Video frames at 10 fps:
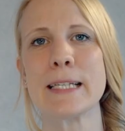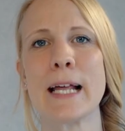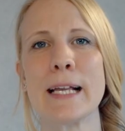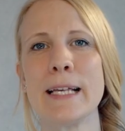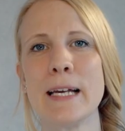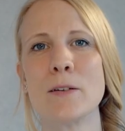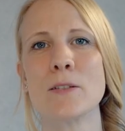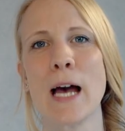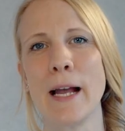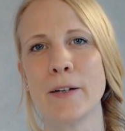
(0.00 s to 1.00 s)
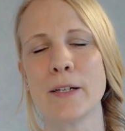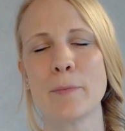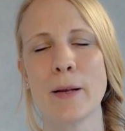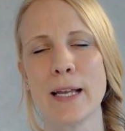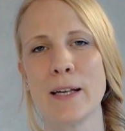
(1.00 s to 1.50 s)
that I get tired in
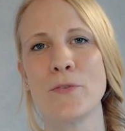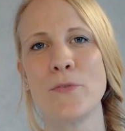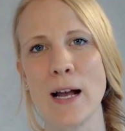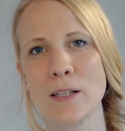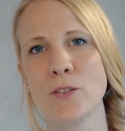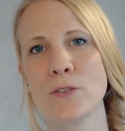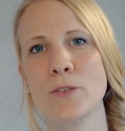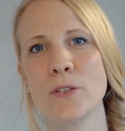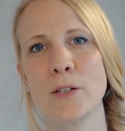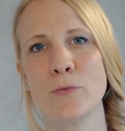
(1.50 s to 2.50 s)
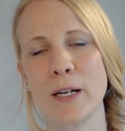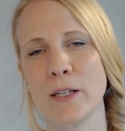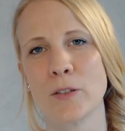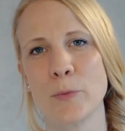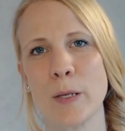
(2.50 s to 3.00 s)
my head faster than
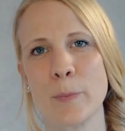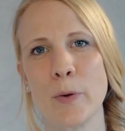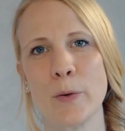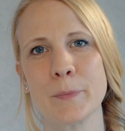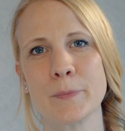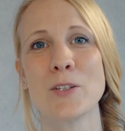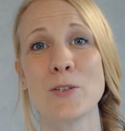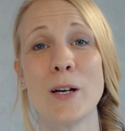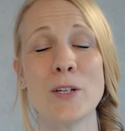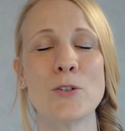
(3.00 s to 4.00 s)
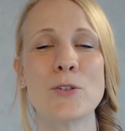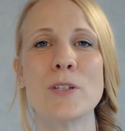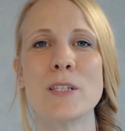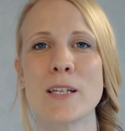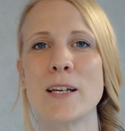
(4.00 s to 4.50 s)
regular people. So I
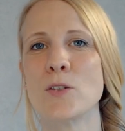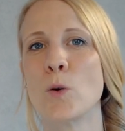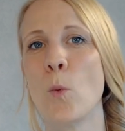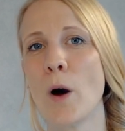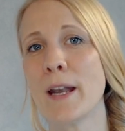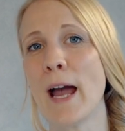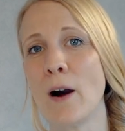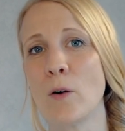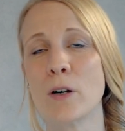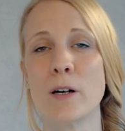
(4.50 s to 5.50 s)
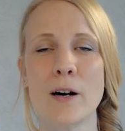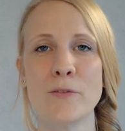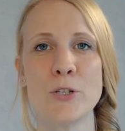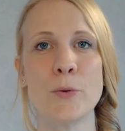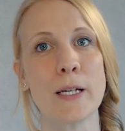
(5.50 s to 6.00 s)
usually schedule one hour of
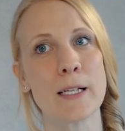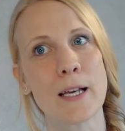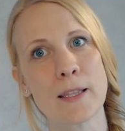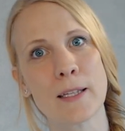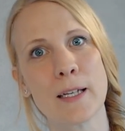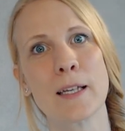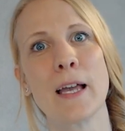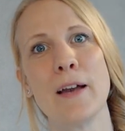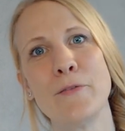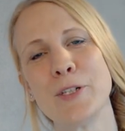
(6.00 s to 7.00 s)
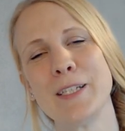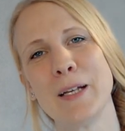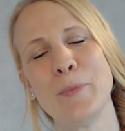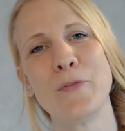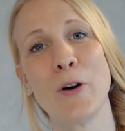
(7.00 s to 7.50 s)
doing nothing every day
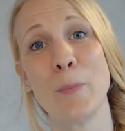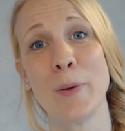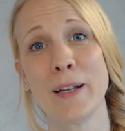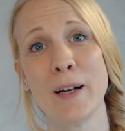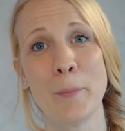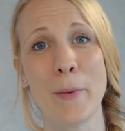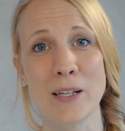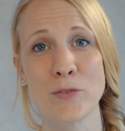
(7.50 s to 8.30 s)
before I pick up Max